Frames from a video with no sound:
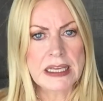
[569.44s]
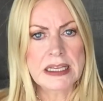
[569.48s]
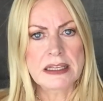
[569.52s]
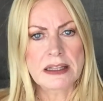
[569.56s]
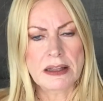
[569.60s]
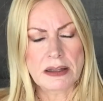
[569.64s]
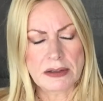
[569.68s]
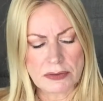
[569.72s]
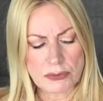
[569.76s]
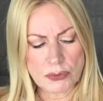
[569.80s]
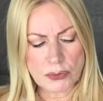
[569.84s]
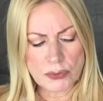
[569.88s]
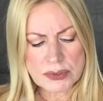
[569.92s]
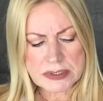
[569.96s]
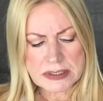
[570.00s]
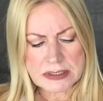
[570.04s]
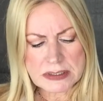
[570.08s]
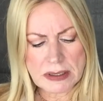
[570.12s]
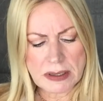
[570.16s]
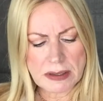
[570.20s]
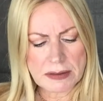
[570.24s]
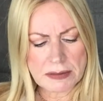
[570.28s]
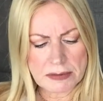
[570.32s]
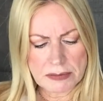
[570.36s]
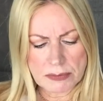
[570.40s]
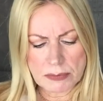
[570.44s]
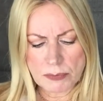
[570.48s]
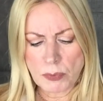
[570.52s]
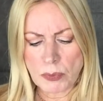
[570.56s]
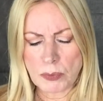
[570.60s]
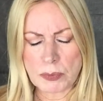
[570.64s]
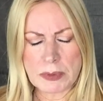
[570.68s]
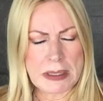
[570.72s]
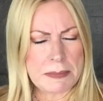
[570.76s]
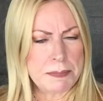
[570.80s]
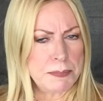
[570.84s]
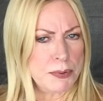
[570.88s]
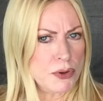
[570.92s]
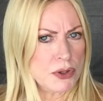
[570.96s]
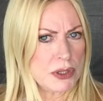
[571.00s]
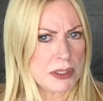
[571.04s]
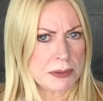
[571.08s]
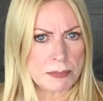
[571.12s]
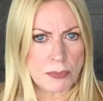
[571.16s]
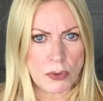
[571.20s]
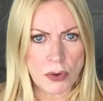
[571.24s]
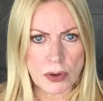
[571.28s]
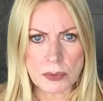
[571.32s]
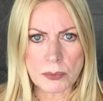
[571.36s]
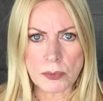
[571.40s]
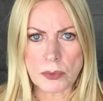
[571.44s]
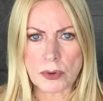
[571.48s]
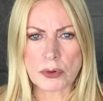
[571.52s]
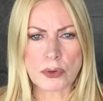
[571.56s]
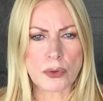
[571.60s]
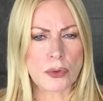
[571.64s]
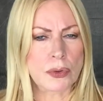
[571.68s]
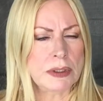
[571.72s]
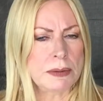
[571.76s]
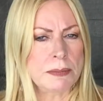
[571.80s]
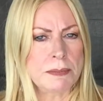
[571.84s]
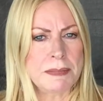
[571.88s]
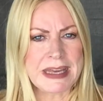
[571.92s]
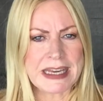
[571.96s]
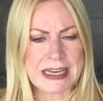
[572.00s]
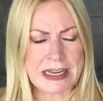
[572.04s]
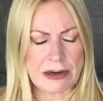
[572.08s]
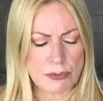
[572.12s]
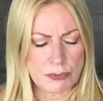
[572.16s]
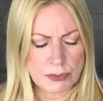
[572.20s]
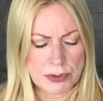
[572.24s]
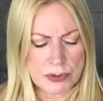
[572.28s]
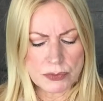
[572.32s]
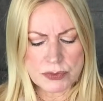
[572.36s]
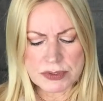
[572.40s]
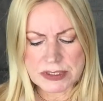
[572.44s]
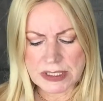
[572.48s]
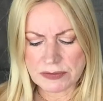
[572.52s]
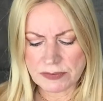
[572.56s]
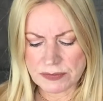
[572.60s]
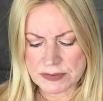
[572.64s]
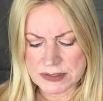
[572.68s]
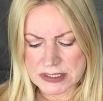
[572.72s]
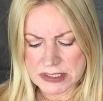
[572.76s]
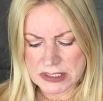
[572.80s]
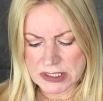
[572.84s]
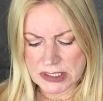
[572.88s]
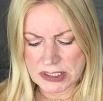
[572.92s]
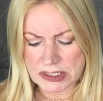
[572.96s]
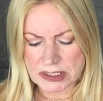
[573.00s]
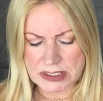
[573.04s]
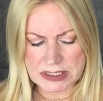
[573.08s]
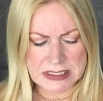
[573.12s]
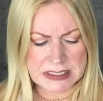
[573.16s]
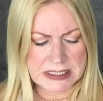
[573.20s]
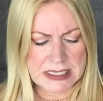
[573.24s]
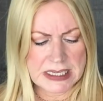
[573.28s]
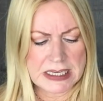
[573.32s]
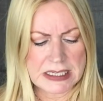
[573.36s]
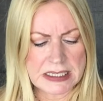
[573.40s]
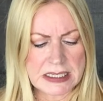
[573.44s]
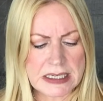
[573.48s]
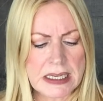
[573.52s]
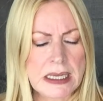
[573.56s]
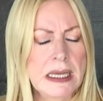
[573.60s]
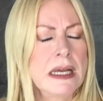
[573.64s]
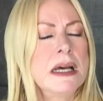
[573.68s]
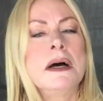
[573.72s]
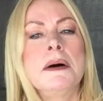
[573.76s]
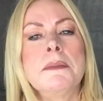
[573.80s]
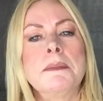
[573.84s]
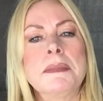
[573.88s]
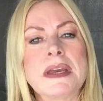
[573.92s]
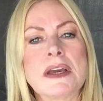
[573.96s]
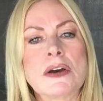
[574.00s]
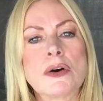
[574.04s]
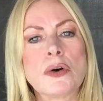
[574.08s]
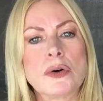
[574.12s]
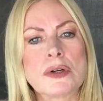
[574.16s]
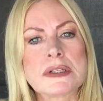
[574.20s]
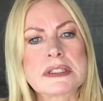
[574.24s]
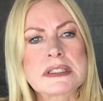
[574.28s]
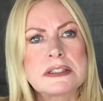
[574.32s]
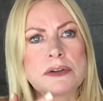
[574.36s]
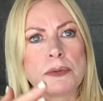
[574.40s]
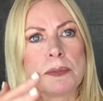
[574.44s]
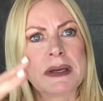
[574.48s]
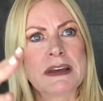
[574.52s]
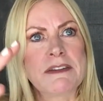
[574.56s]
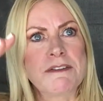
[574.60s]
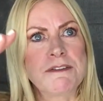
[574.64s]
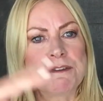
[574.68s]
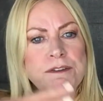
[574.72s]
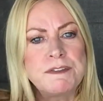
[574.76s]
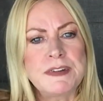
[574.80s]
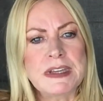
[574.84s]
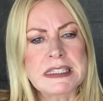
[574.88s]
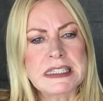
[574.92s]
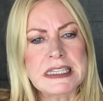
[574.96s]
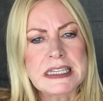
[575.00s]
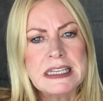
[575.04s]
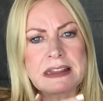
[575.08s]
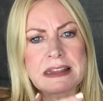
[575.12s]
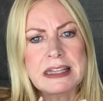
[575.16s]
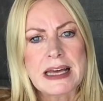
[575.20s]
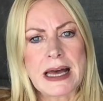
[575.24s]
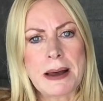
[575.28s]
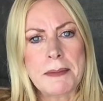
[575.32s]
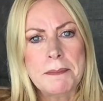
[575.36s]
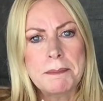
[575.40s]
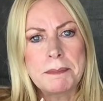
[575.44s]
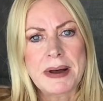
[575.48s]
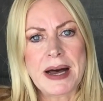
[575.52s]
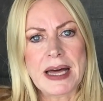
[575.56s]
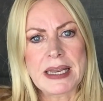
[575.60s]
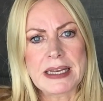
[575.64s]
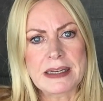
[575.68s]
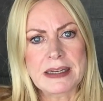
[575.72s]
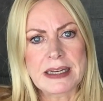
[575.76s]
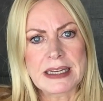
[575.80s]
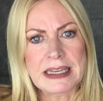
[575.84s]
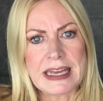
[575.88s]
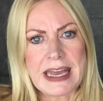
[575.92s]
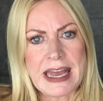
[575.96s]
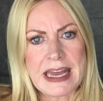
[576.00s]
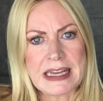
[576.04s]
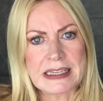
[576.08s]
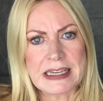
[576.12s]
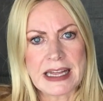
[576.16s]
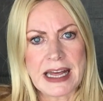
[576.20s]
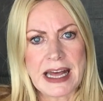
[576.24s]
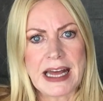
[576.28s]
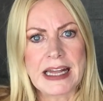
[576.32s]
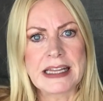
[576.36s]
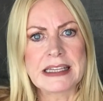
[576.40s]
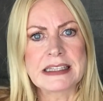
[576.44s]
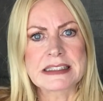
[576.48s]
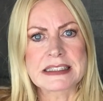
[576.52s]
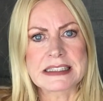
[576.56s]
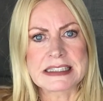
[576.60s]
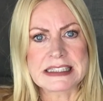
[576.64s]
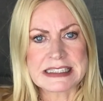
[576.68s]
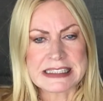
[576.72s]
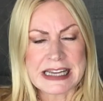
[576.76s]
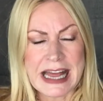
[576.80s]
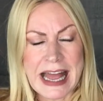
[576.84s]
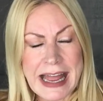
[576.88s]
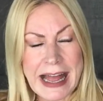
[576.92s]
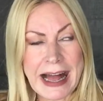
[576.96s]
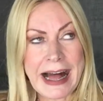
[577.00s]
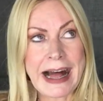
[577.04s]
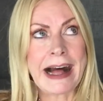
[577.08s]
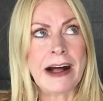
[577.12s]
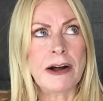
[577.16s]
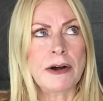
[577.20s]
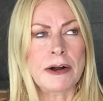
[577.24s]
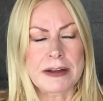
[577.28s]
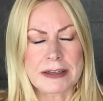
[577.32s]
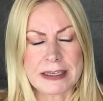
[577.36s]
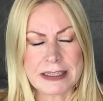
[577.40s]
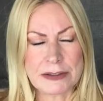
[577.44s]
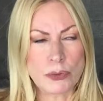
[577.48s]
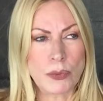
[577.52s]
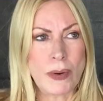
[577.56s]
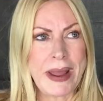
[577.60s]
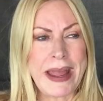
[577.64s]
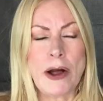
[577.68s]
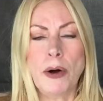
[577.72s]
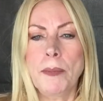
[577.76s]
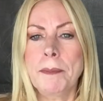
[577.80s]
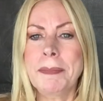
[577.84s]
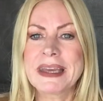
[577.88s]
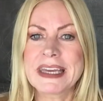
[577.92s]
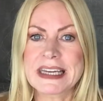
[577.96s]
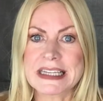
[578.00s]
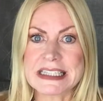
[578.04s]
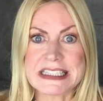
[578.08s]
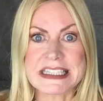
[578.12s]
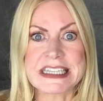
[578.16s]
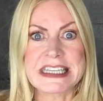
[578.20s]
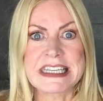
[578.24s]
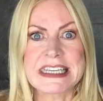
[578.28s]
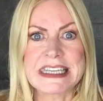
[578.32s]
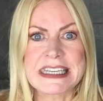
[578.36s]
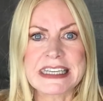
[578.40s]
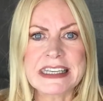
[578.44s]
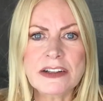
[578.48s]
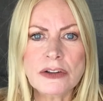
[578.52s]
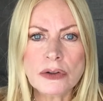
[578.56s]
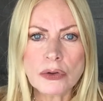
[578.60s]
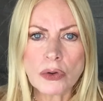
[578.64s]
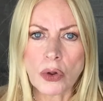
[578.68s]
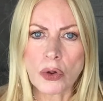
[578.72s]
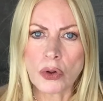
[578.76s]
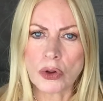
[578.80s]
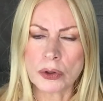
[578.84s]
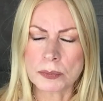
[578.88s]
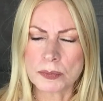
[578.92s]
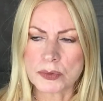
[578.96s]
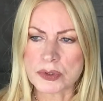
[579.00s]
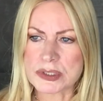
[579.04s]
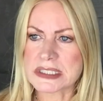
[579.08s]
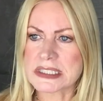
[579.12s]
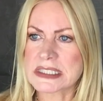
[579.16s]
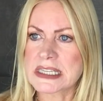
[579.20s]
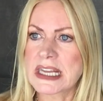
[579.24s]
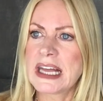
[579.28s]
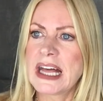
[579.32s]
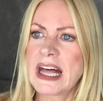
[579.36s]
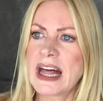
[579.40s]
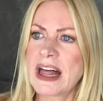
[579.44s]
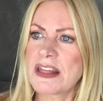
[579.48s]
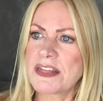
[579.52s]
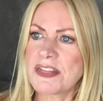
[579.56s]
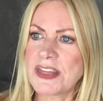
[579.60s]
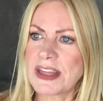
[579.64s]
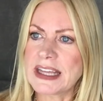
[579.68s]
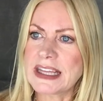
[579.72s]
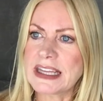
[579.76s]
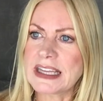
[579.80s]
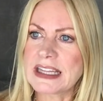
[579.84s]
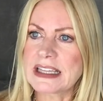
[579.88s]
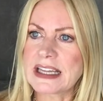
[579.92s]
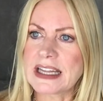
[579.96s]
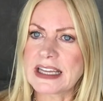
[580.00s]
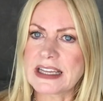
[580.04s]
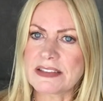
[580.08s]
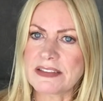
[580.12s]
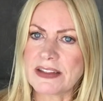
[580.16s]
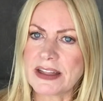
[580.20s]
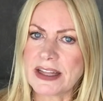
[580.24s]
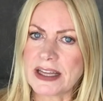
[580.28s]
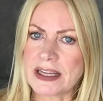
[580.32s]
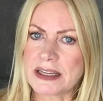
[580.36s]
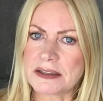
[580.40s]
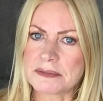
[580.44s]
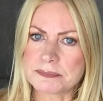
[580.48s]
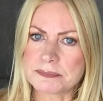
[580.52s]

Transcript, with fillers: Those, when you put them on, are going to make a real difference to your skin, because they'll be feeding that barrier again and, you know, helping it to heal, almost thinking like that,